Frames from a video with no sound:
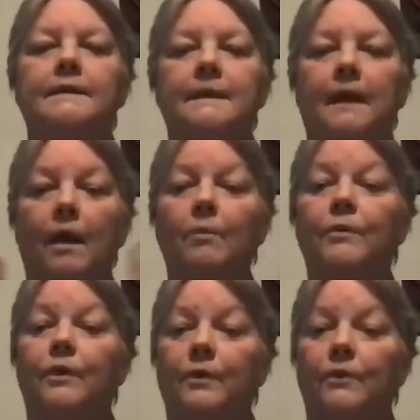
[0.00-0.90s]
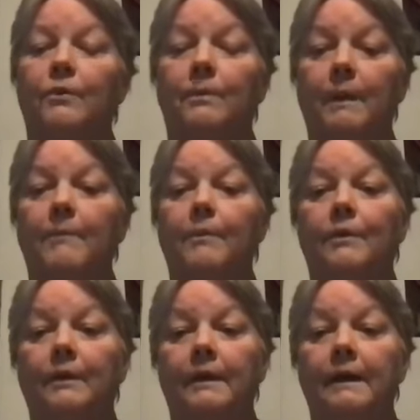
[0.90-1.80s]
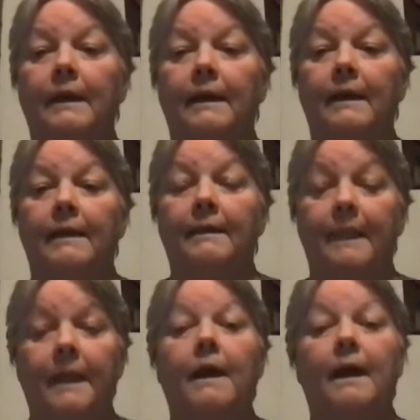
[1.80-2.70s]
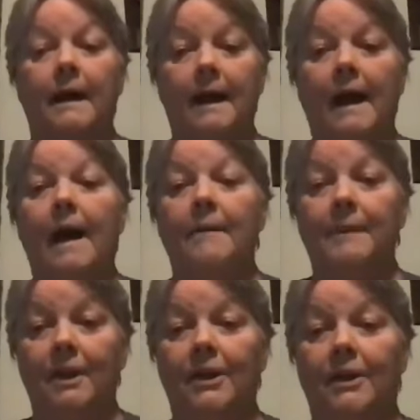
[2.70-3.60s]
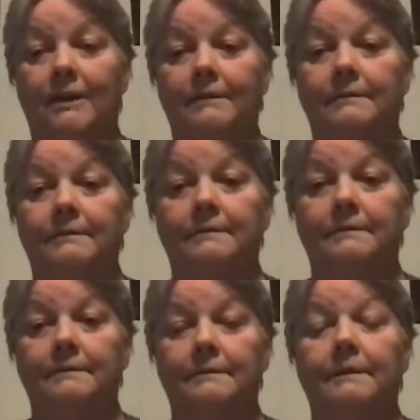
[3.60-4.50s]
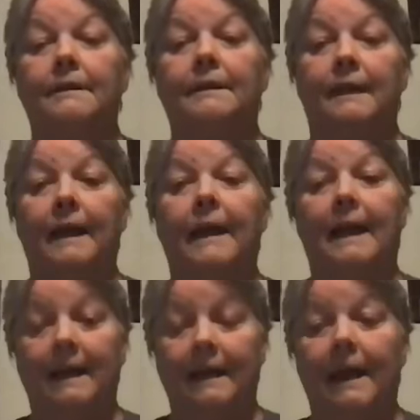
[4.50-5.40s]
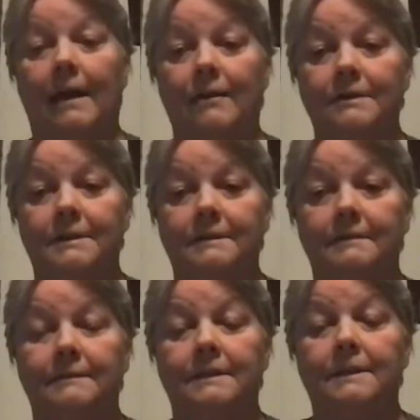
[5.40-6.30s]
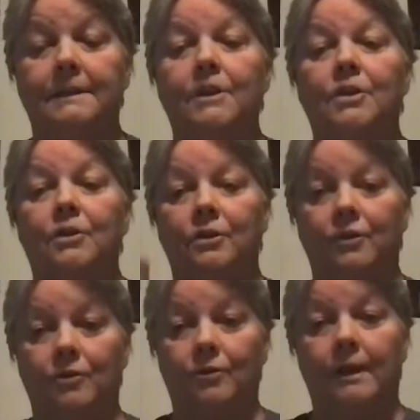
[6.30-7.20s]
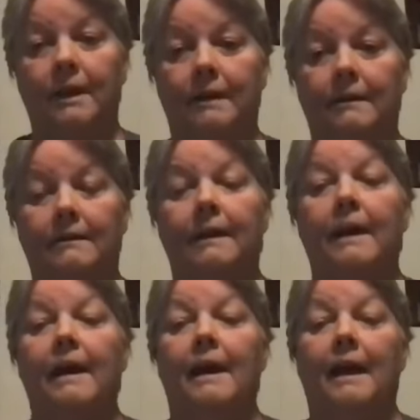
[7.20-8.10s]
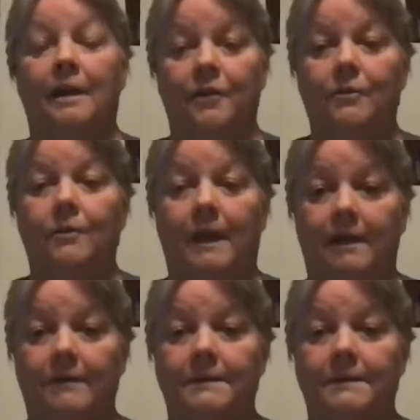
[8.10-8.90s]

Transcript: to help you remember that I'm here and I count. You're here and you count.